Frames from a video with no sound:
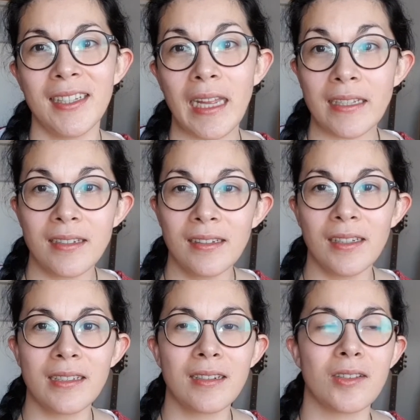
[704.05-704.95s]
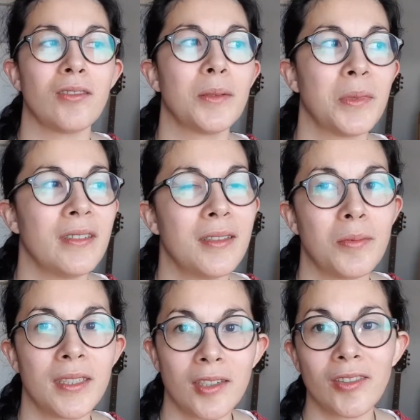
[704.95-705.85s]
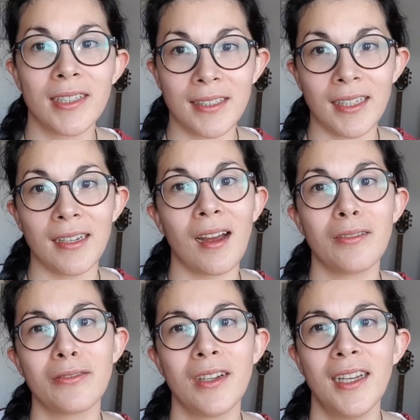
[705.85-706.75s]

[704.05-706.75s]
I still listened to it because it was interesting enough,